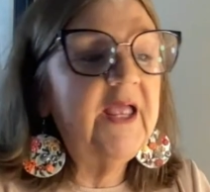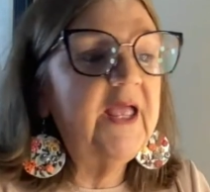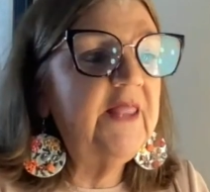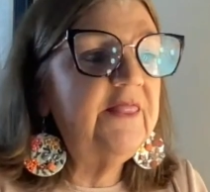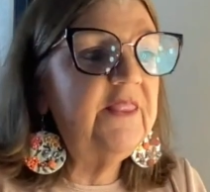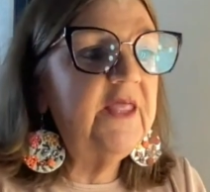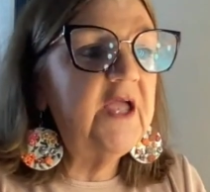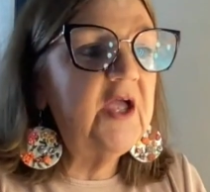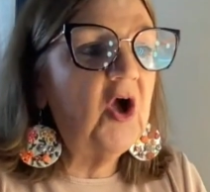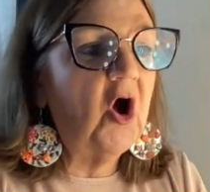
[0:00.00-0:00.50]

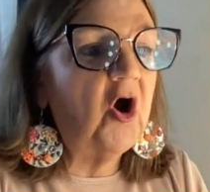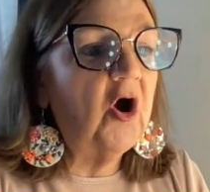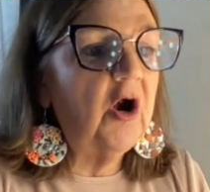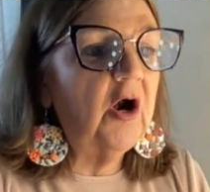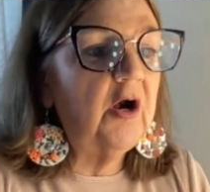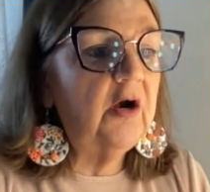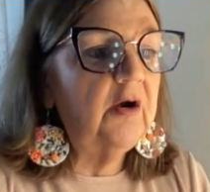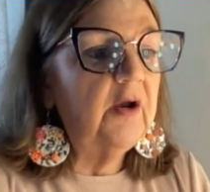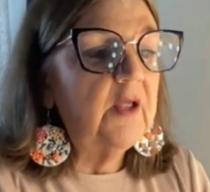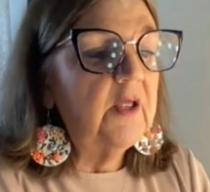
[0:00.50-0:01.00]
And they
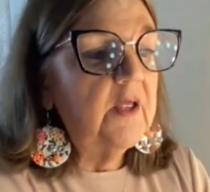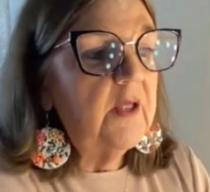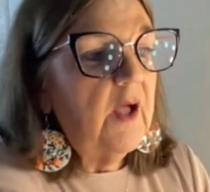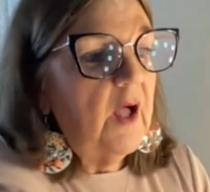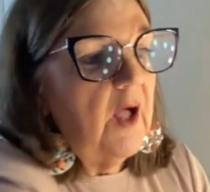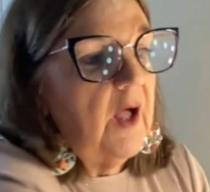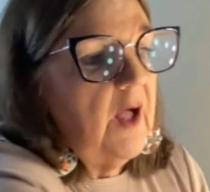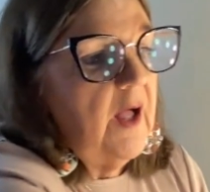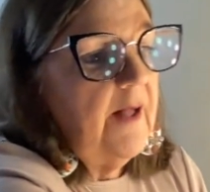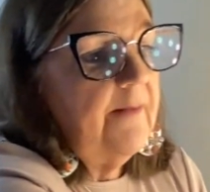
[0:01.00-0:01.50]
are
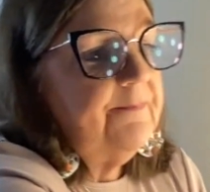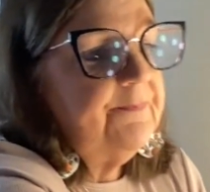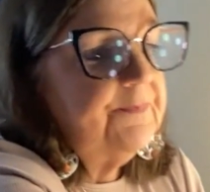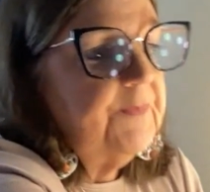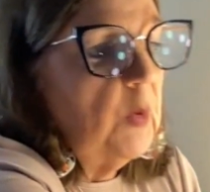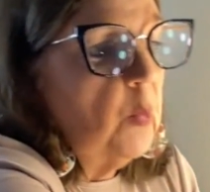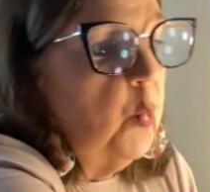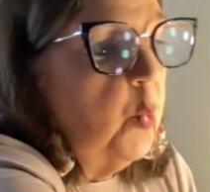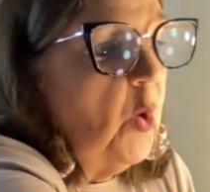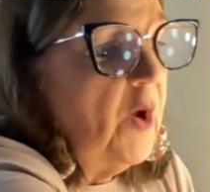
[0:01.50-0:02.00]

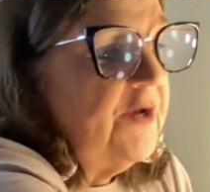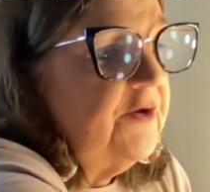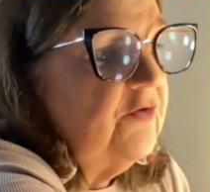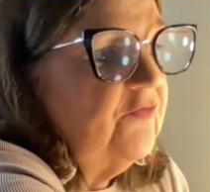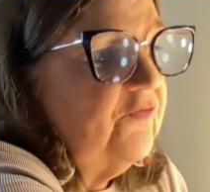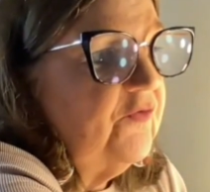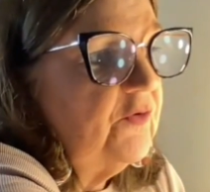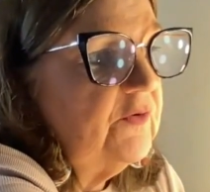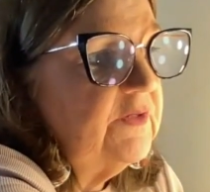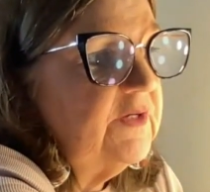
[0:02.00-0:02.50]
wonderful.